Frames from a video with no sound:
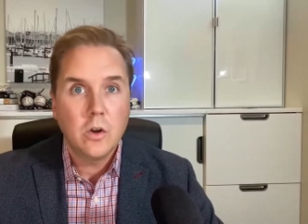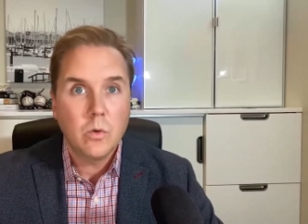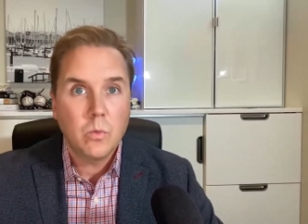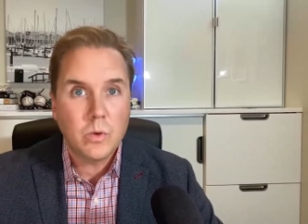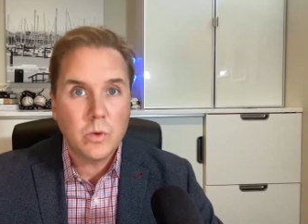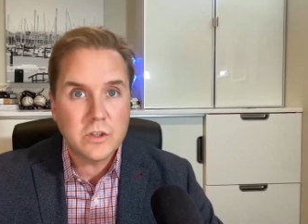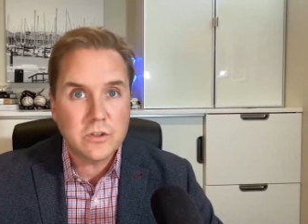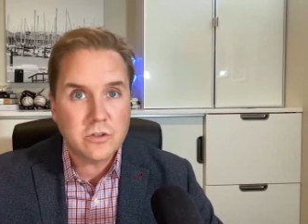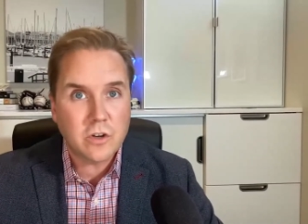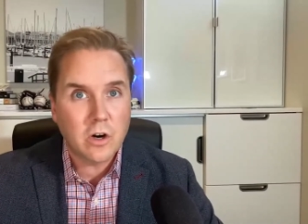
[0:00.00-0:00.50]

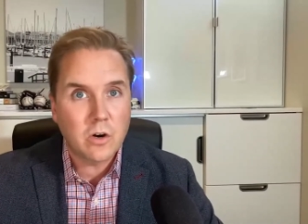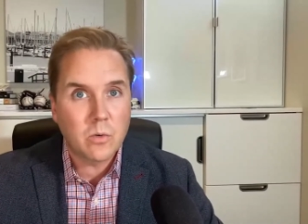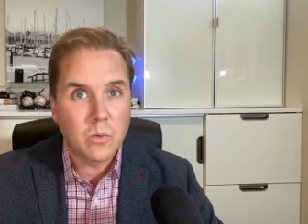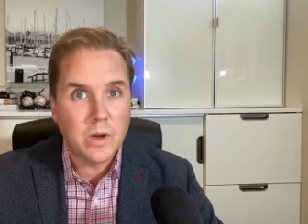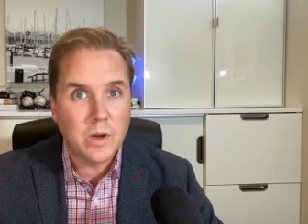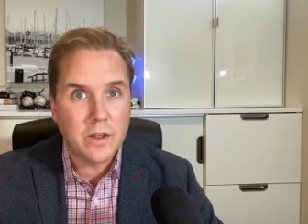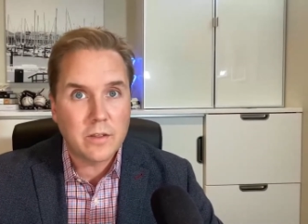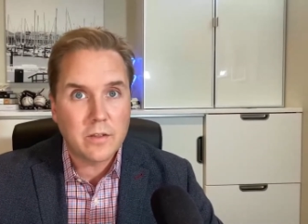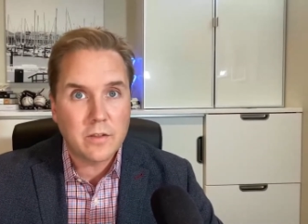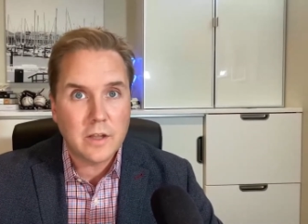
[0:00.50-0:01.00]
We start
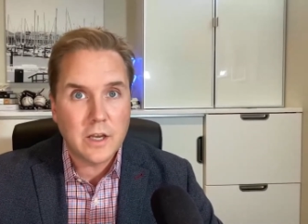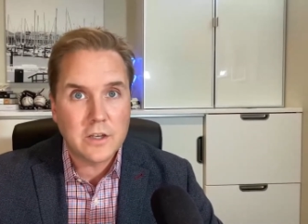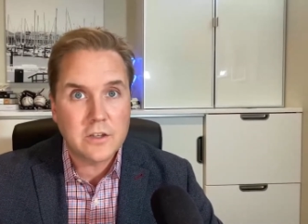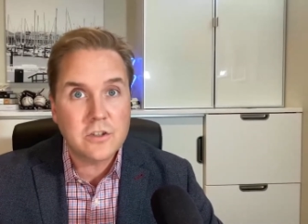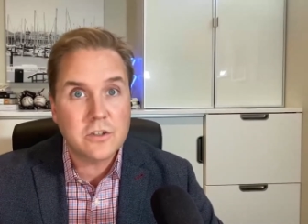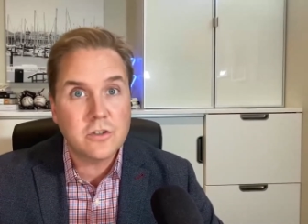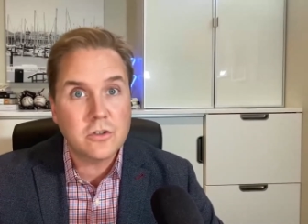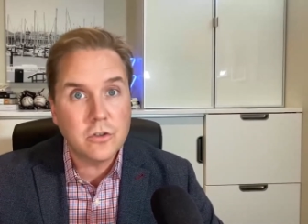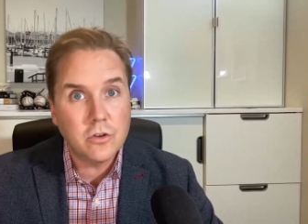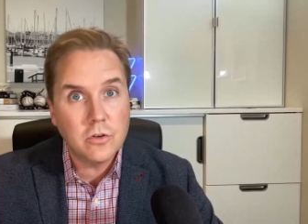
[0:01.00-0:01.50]
with
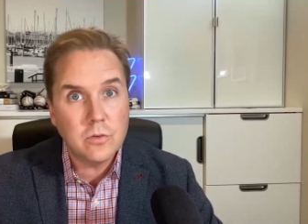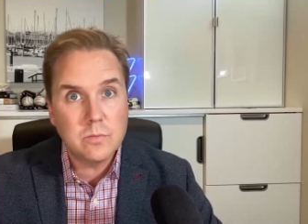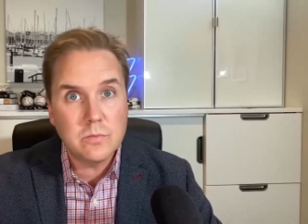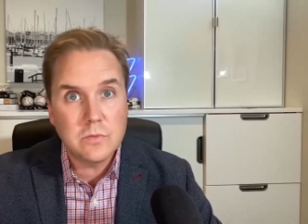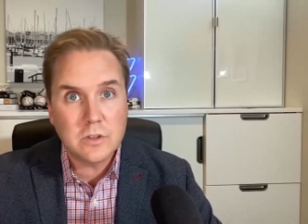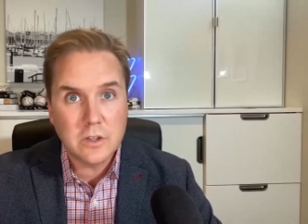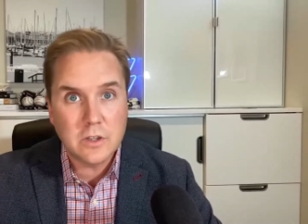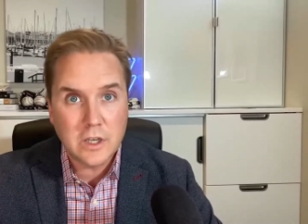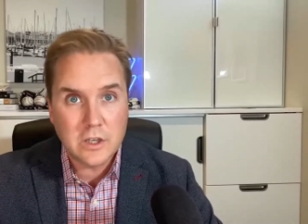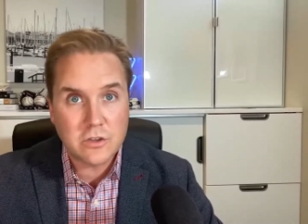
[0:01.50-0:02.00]

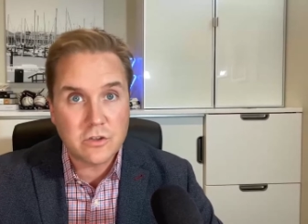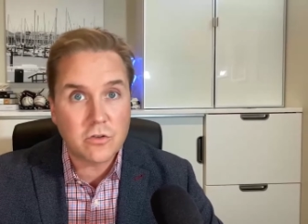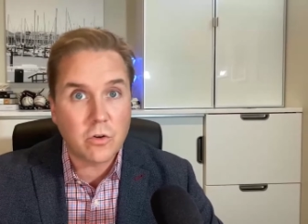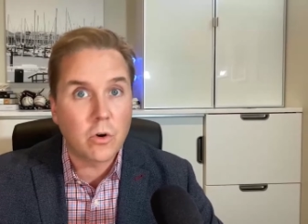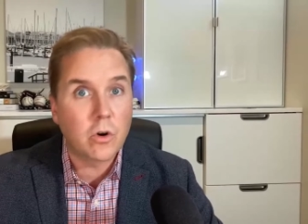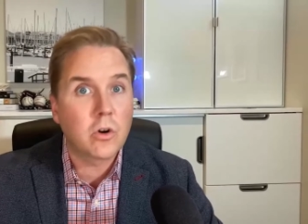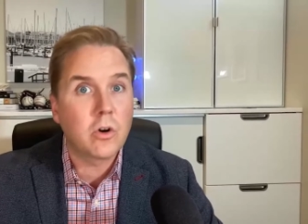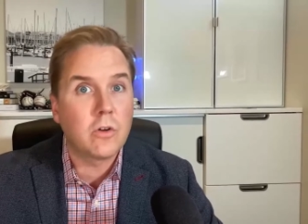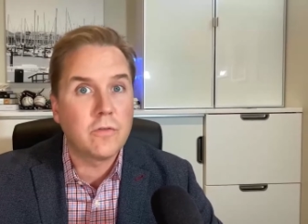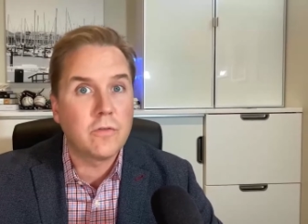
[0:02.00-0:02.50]
assumed
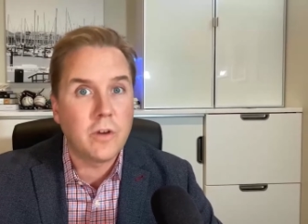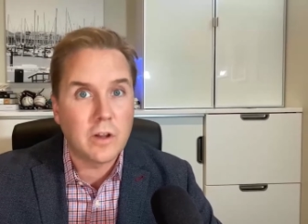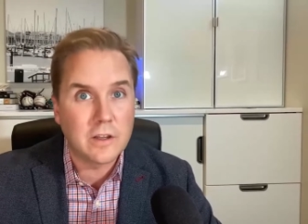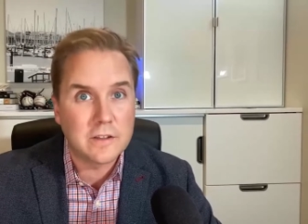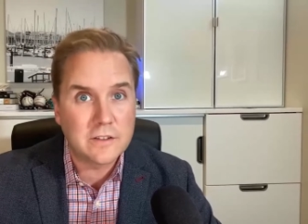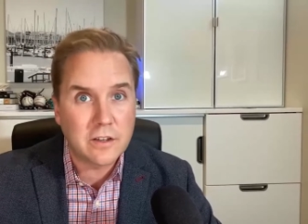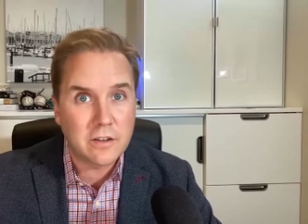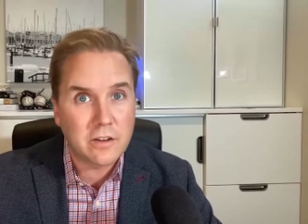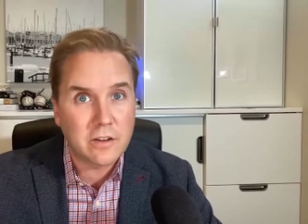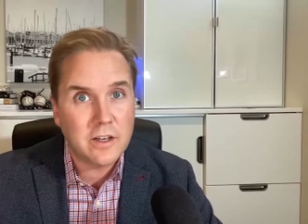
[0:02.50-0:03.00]
historical
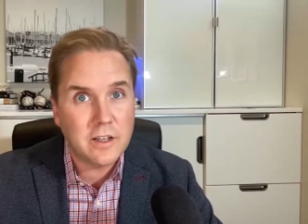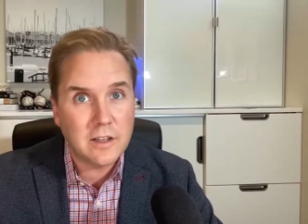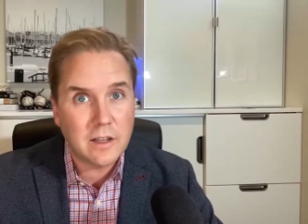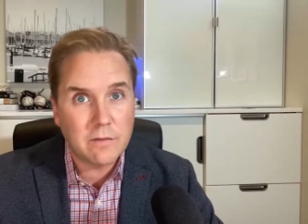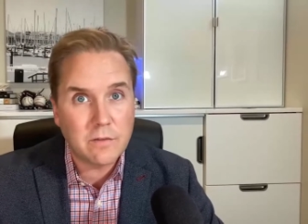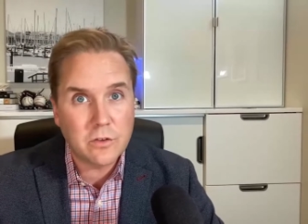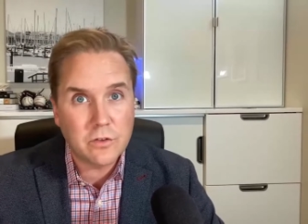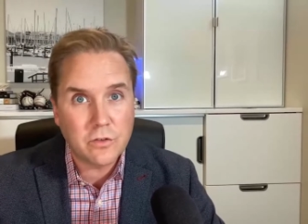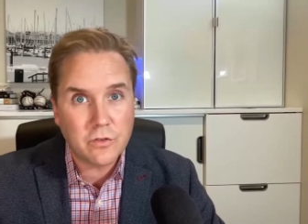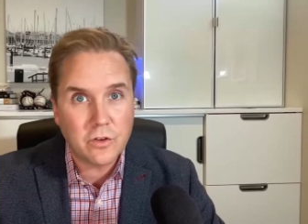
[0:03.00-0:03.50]
volatility
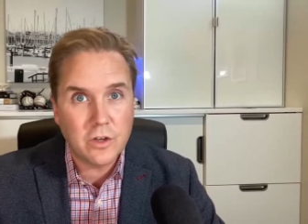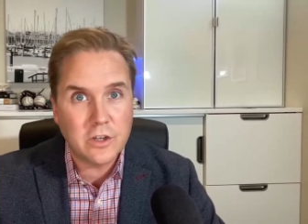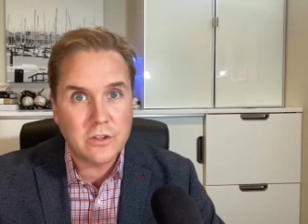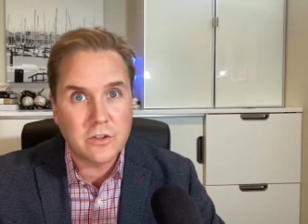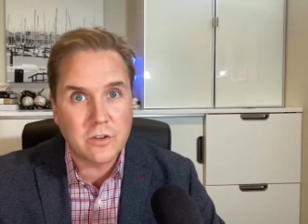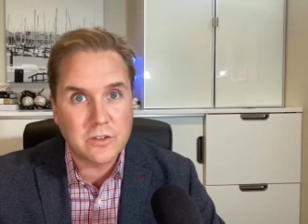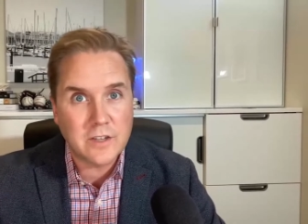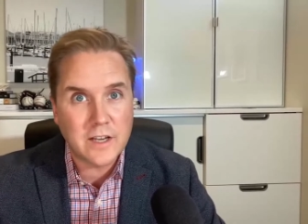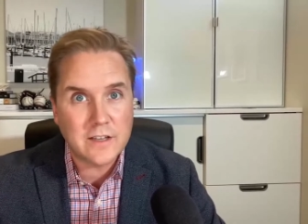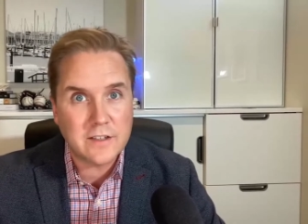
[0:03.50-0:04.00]
levels for each
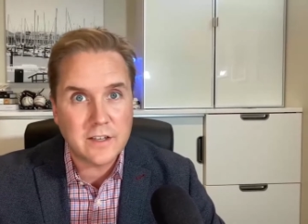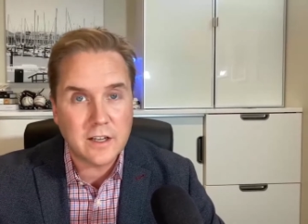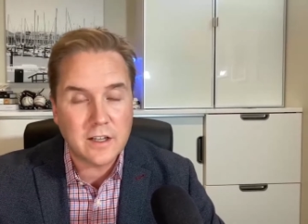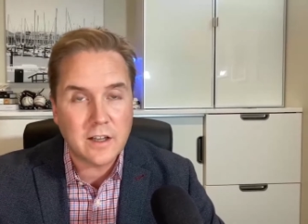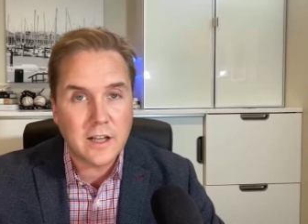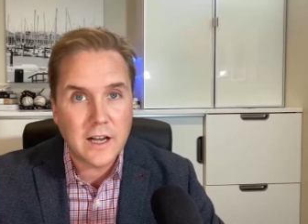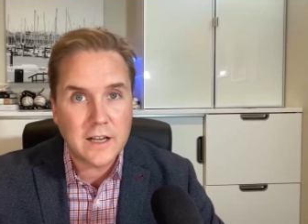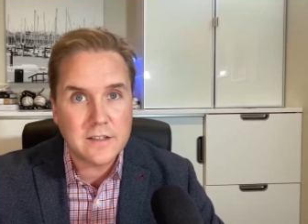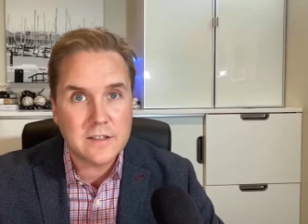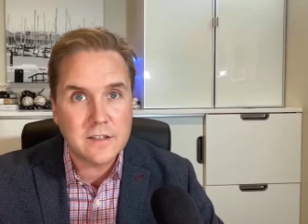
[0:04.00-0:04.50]
of those asset
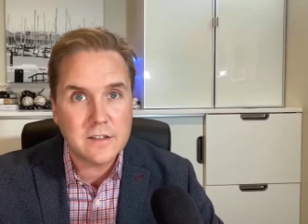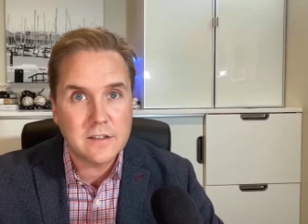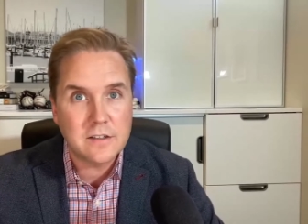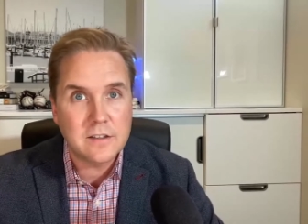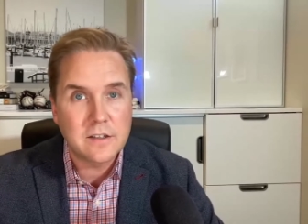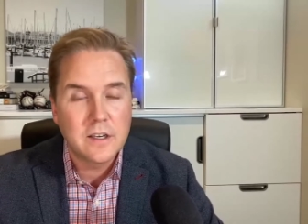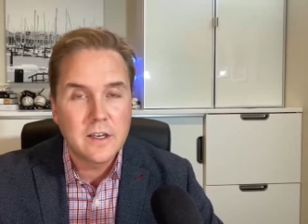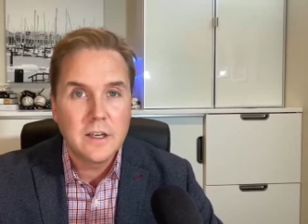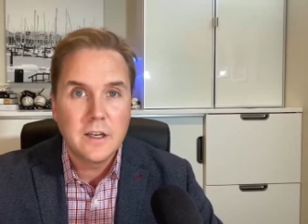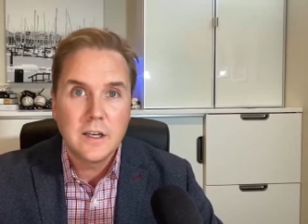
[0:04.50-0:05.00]
classes.